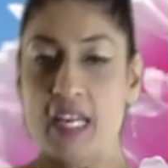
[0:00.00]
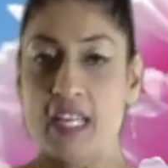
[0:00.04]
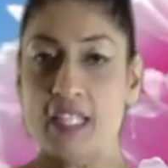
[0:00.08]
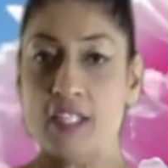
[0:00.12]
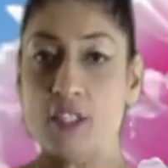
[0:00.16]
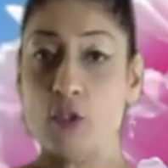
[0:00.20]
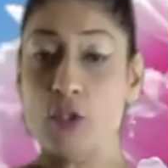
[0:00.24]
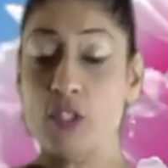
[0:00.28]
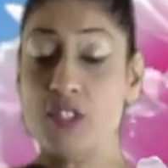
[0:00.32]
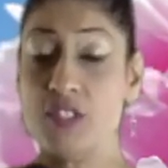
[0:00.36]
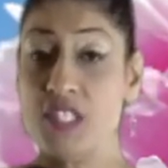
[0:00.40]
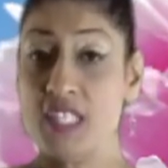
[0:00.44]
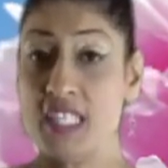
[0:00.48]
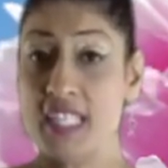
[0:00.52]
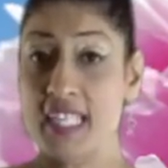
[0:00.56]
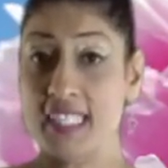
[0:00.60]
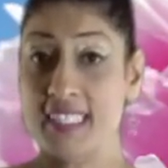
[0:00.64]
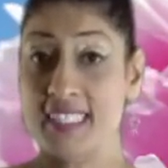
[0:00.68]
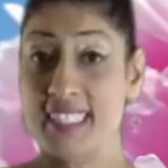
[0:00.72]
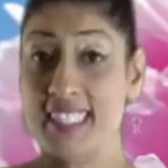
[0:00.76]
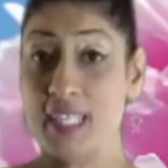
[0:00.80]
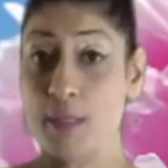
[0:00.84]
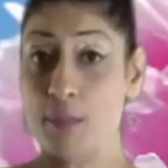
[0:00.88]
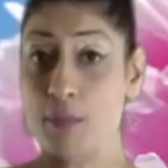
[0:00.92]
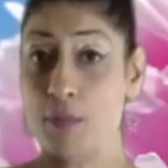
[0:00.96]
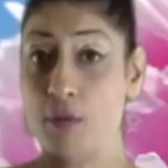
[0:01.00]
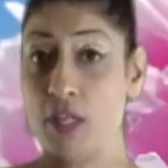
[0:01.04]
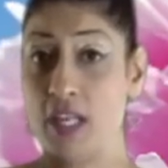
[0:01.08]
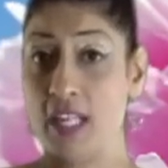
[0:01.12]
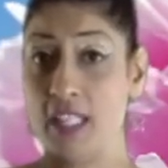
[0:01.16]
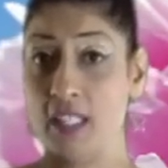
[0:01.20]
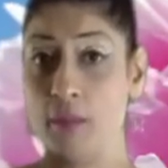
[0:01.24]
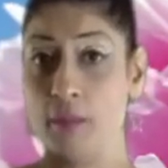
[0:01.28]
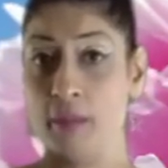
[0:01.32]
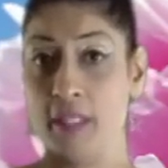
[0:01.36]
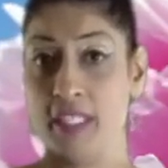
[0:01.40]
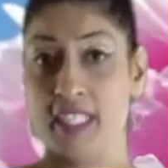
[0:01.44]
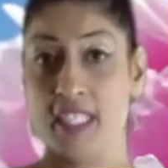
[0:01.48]
There is a deeper
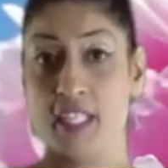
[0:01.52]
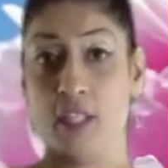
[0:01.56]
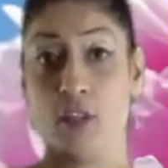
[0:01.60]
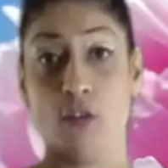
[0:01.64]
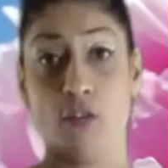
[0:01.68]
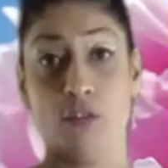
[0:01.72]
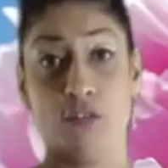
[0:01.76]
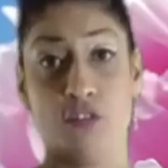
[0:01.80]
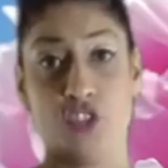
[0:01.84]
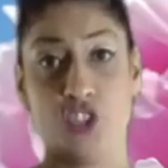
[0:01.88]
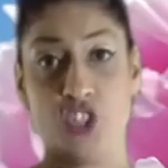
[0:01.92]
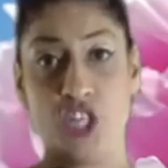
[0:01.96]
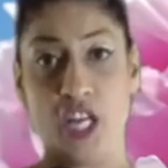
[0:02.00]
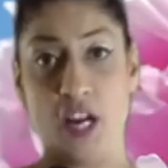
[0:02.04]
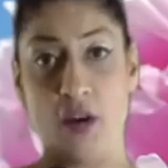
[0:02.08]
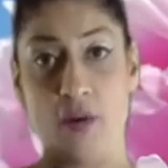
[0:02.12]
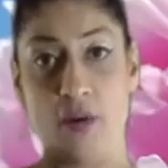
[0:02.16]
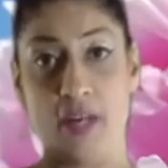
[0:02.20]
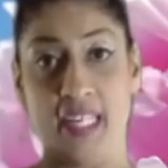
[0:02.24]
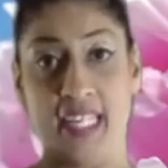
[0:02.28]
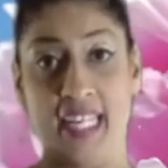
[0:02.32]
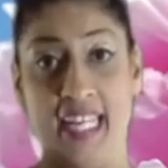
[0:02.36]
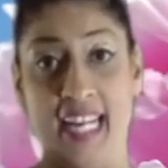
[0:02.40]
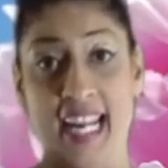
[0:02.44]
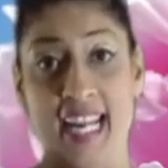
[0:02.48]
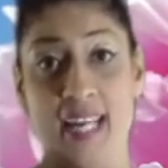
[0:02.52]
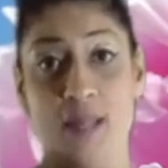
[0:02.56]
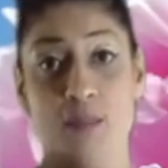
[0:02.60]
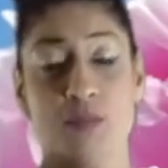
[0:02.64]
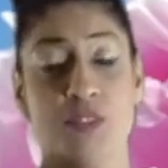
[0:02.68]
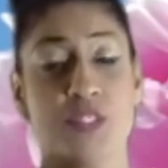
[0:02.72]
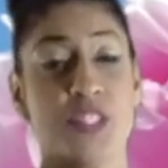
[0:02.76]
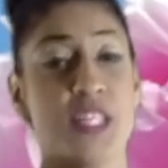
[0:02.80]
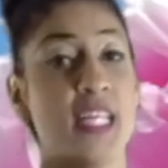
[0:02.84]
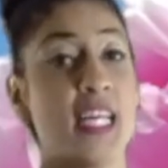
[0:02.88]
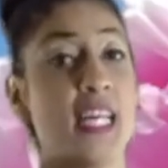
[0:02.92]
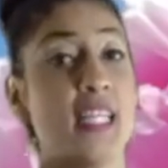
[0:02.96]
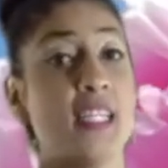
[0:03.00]
element here of sharing, and I am
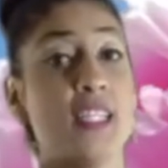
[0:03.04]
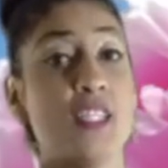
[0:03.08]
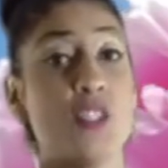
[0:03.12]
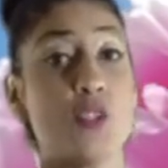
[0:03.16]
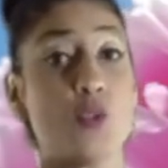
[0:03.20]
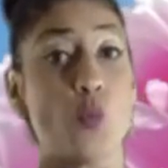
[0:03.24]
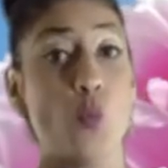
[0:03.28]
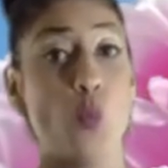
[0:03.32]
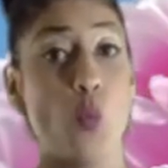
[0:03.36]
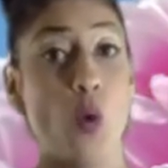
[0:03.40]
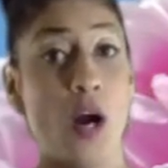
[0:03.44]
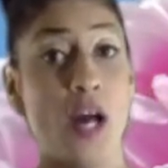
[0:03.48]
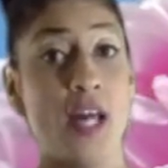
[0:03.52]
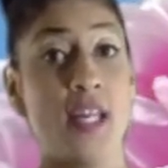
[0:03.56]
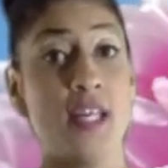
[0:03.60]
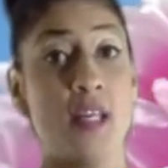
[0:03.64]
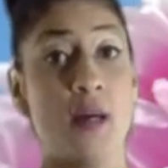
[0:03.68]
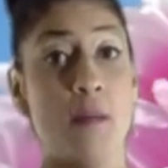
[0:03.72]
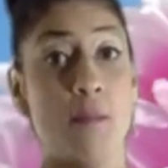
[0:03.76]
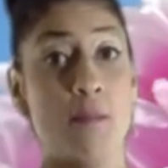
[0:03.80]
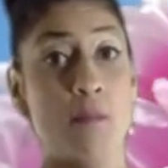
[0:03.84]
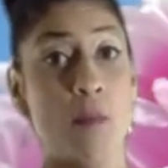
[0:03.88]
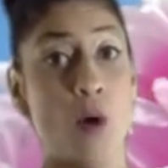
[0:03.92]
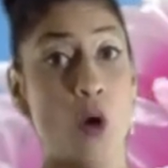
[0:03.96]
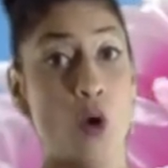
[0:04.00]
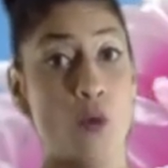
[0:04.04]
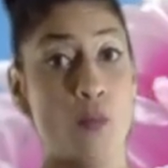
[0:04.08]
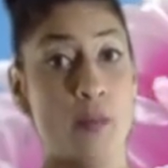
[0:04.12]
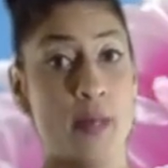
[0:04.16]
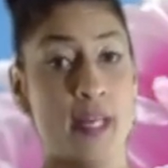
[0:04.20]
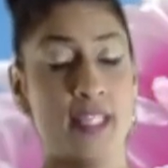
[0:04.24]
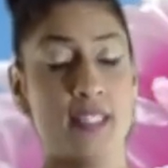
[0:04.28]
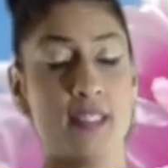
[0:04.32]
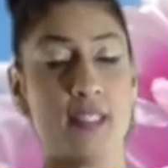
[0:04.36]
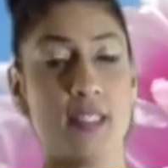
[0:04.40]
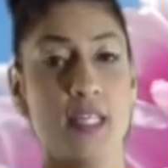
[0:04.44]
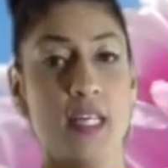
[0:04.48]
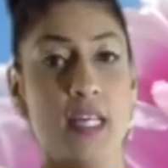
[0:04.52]
seeing at least one
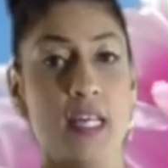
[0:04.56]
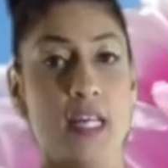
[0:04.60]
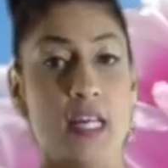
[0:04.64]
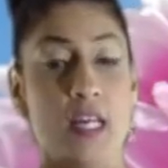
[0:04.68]
moment,